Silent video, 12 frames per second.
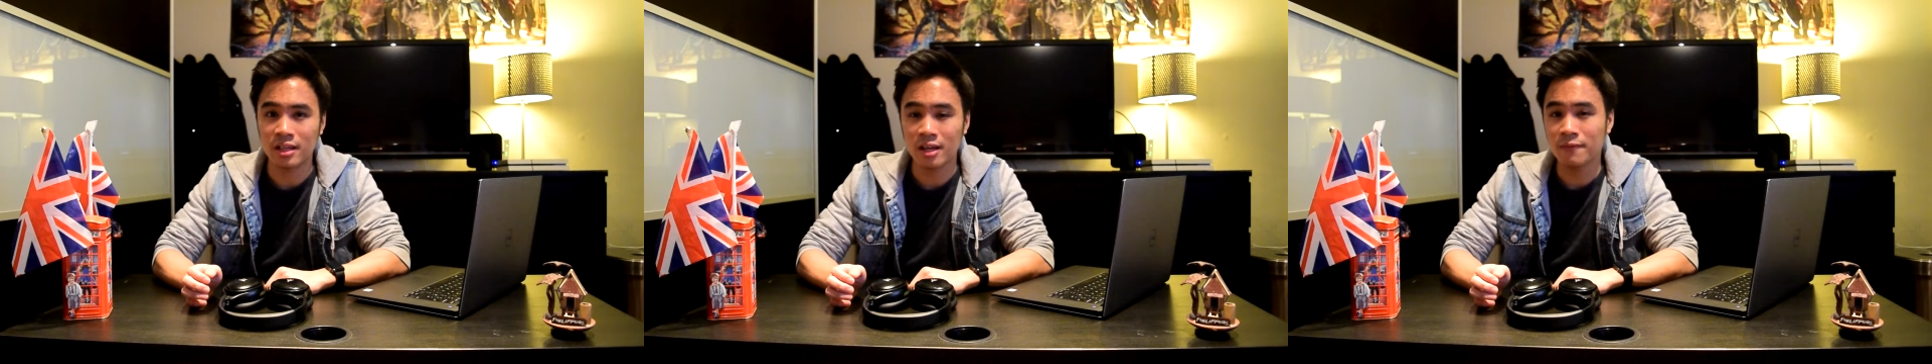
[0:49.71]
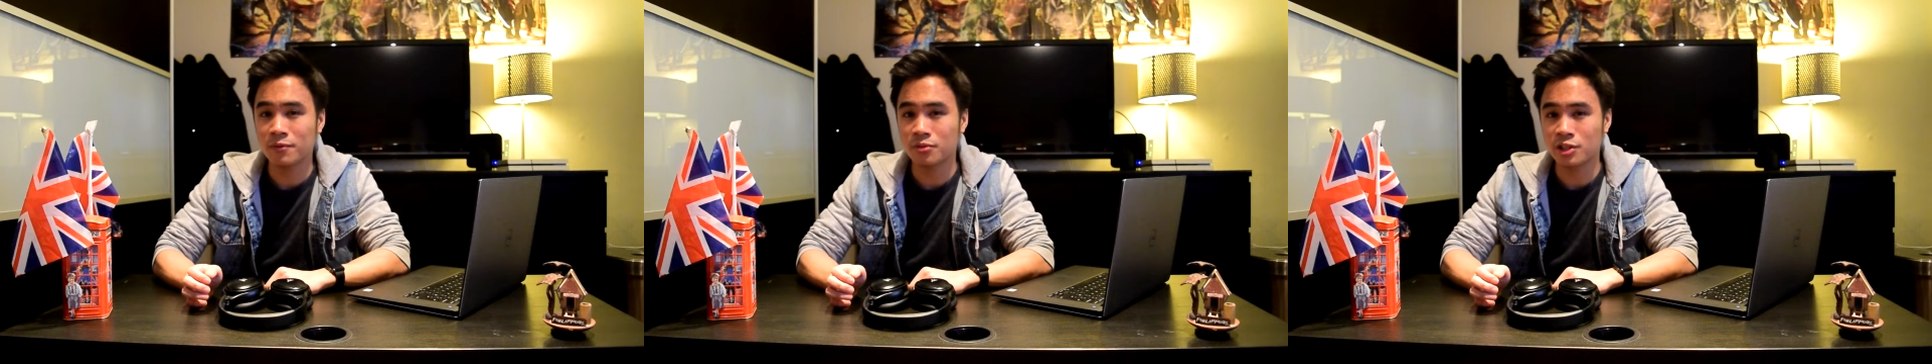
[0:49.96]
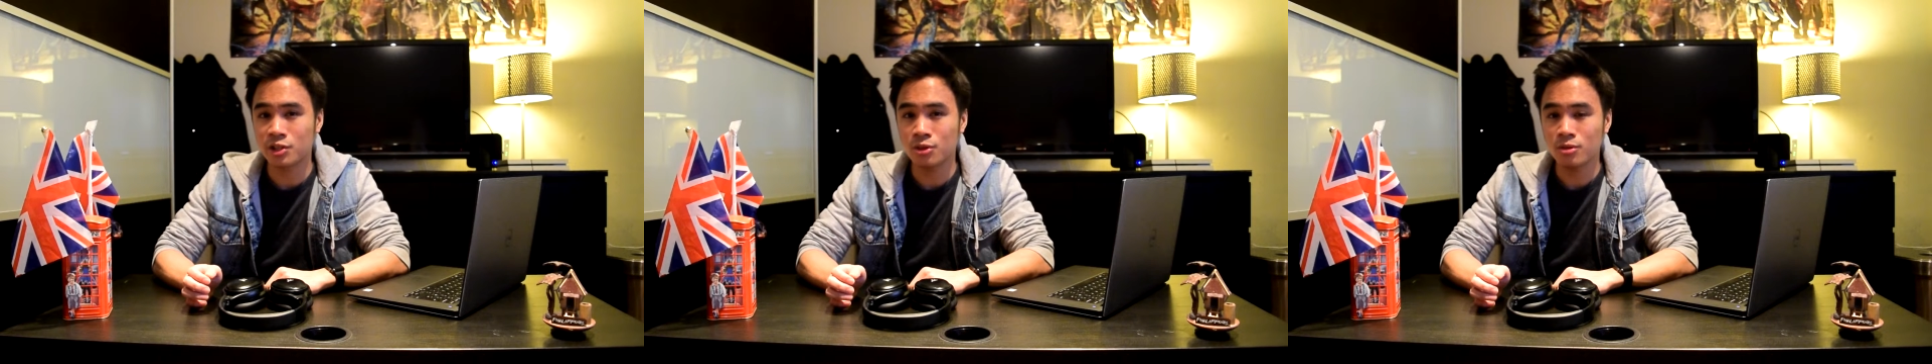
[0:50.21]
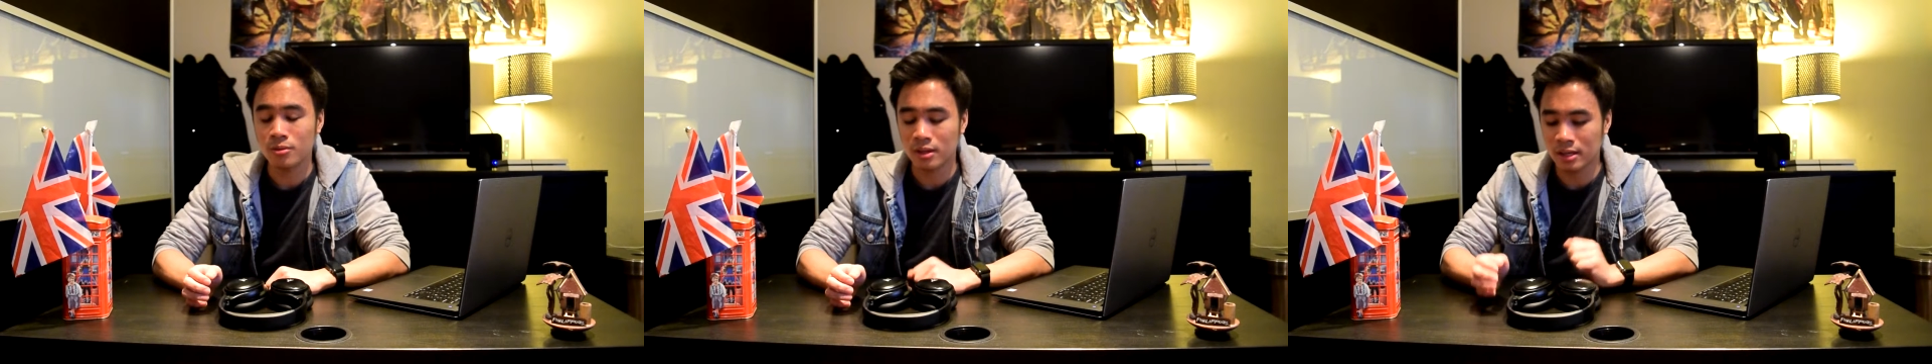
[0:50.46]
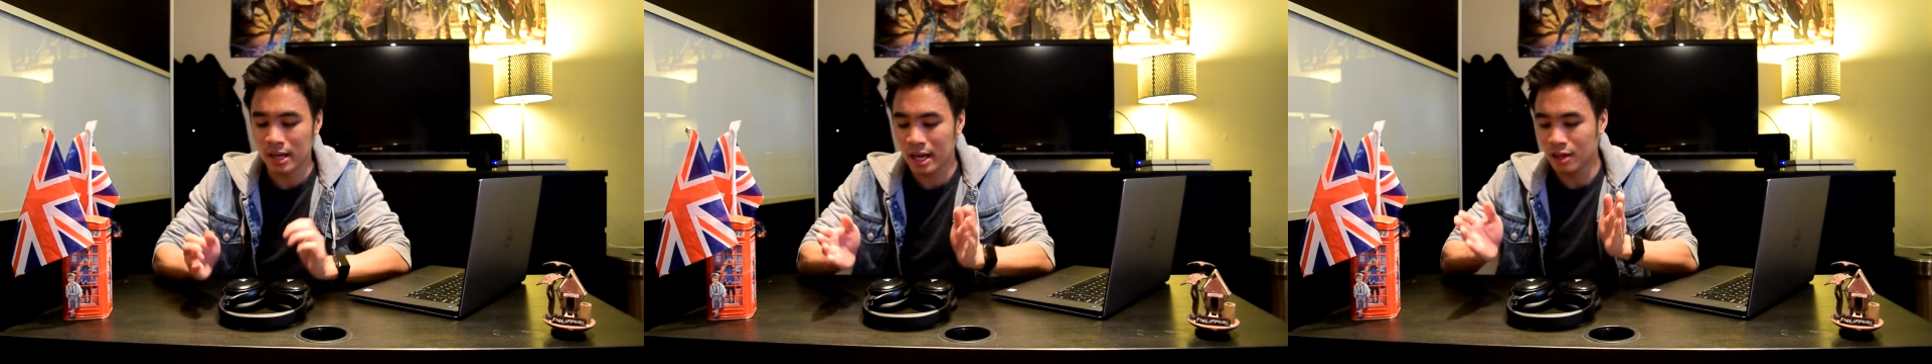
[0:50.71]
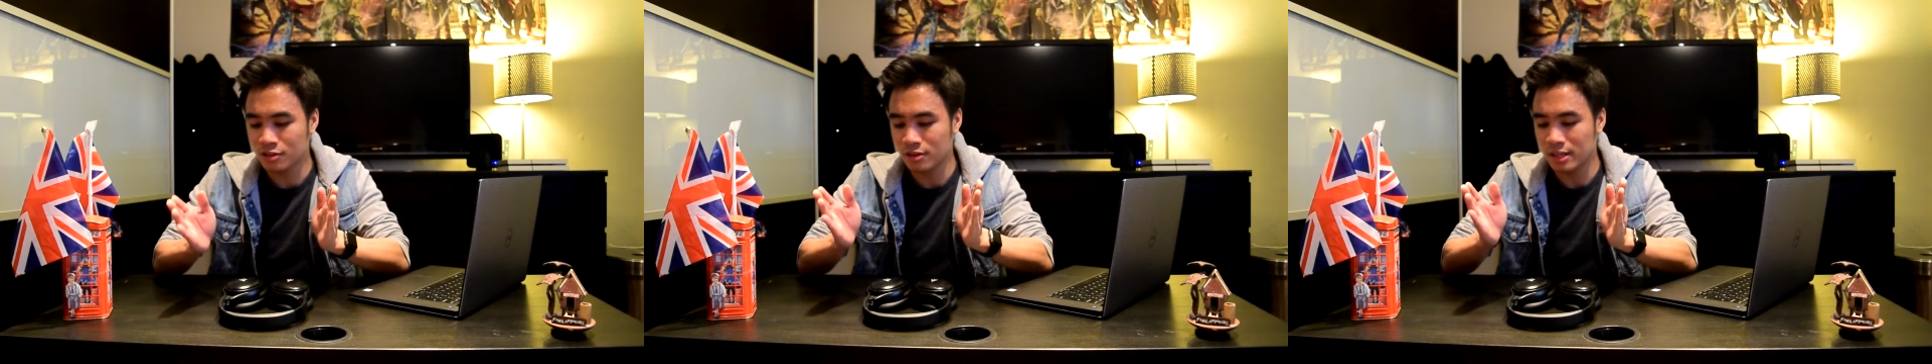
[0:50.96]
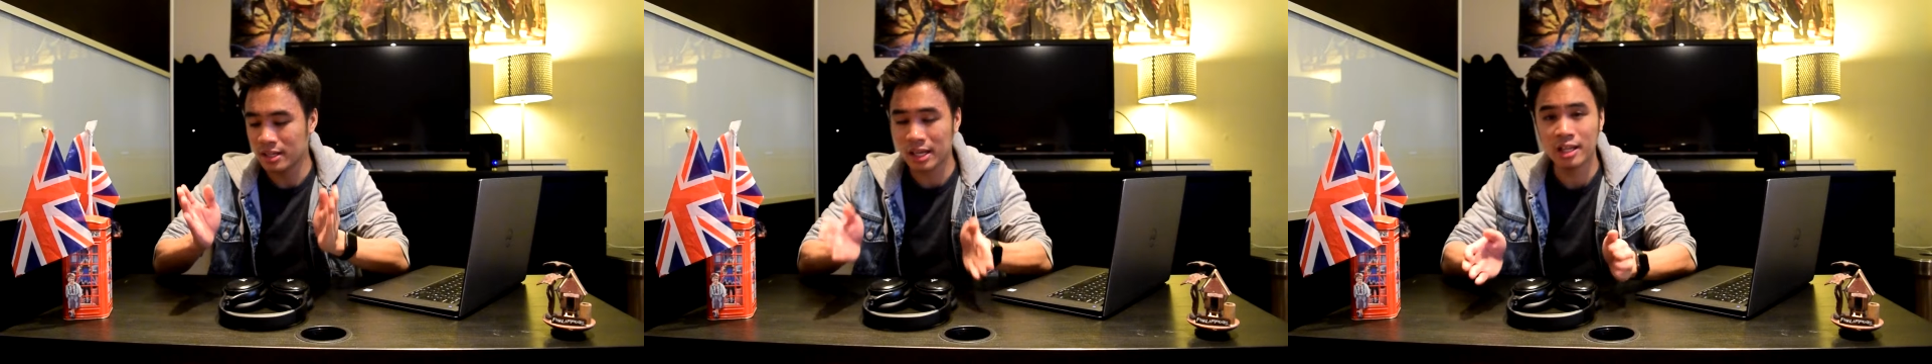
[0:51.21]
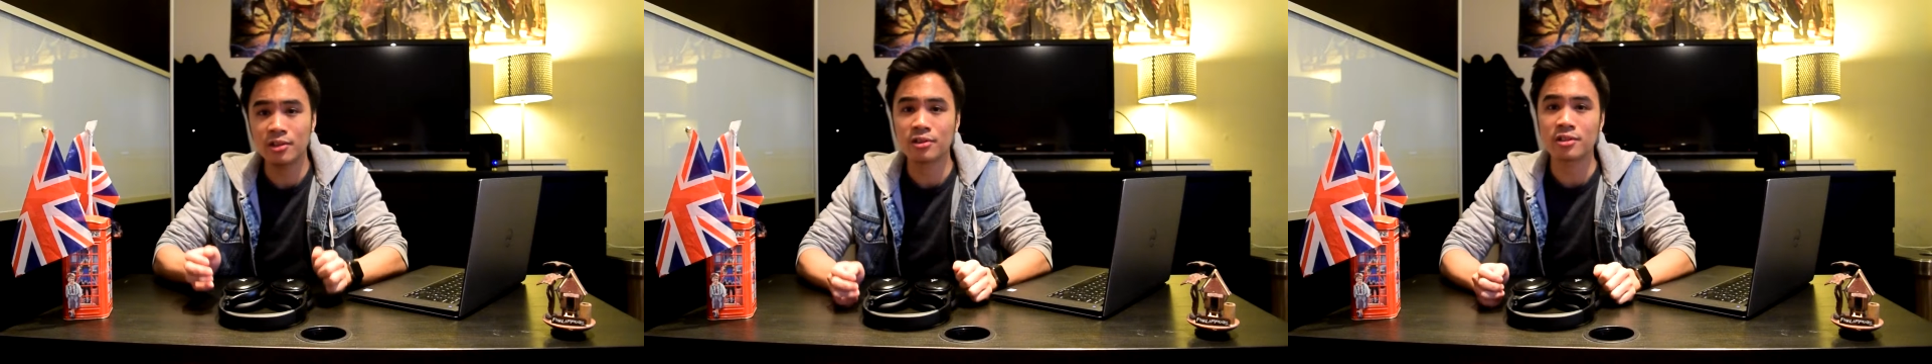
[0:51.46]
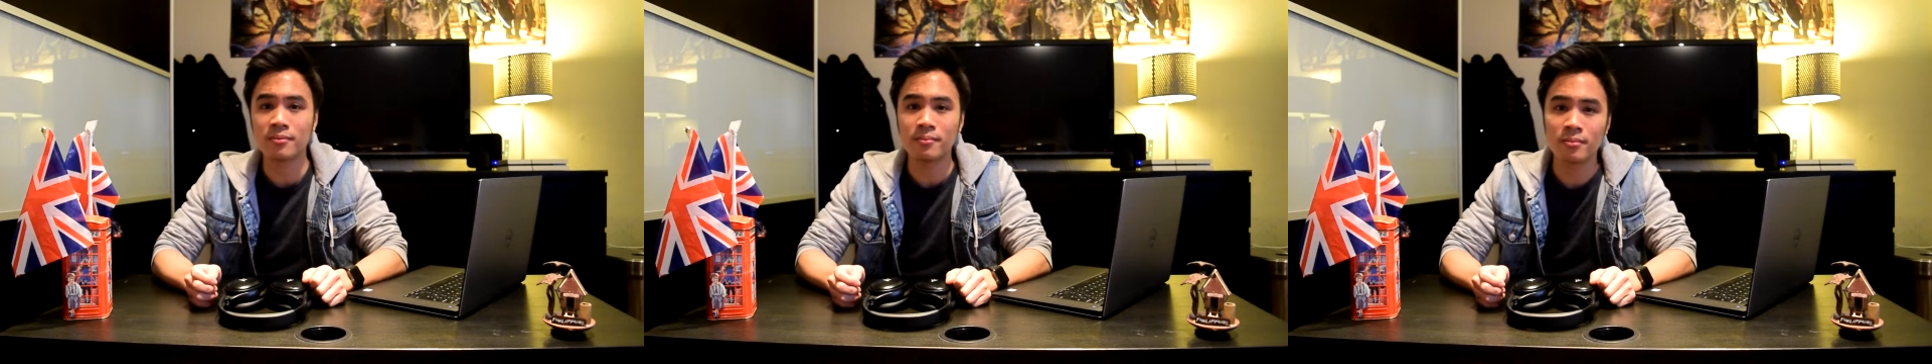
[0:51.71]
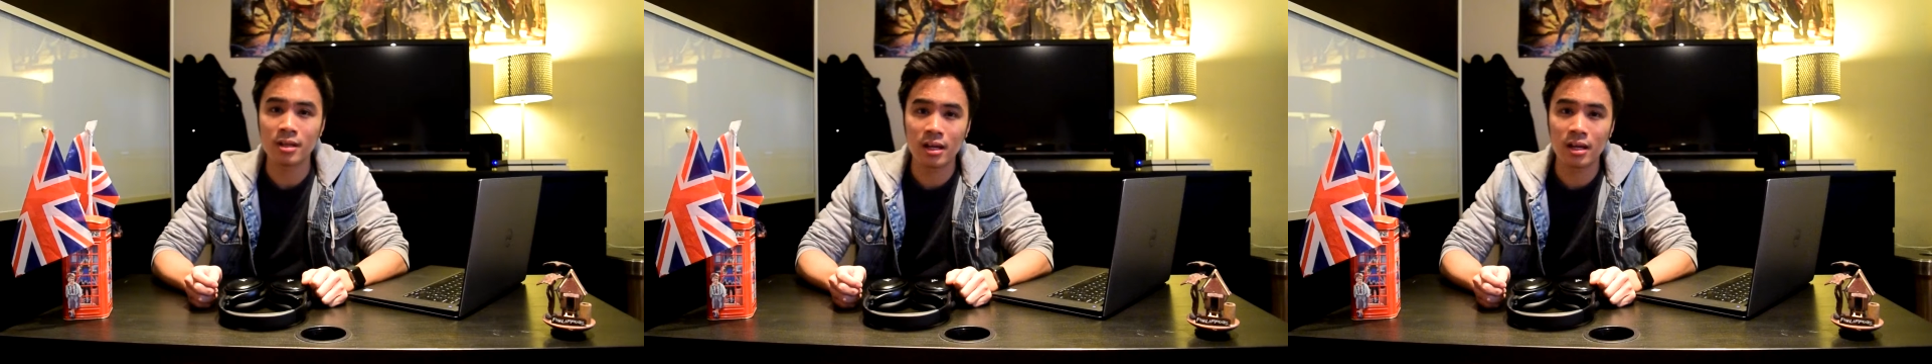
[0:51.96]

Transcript: headphones do, it actually cancels them.